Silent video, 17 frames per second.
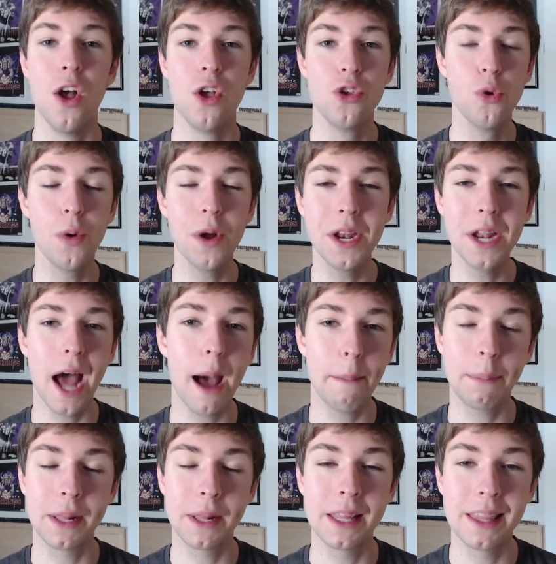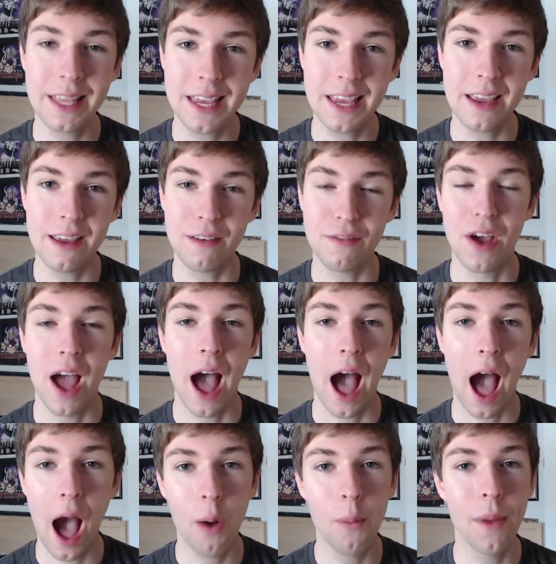You would not believe
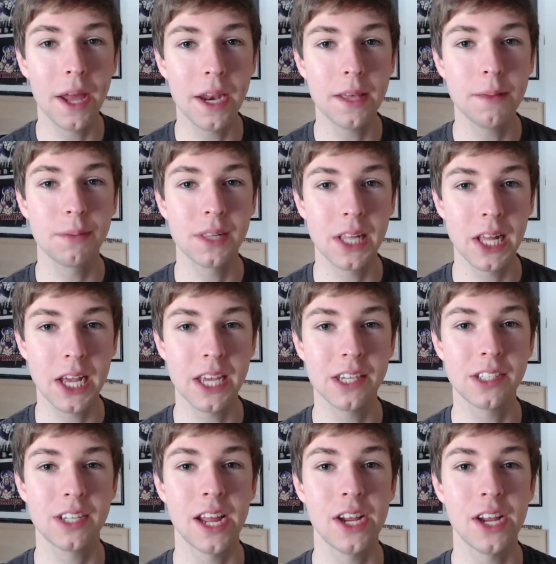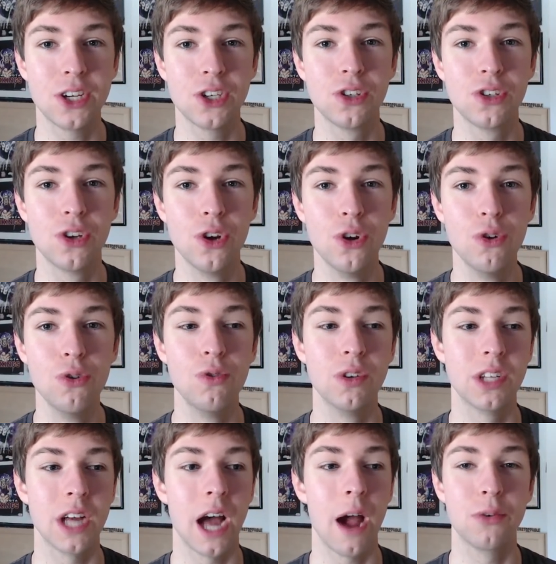how many PlayStation
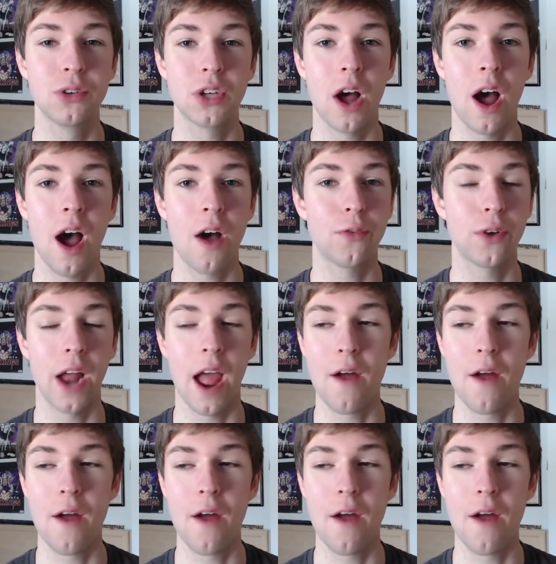2s I was offered.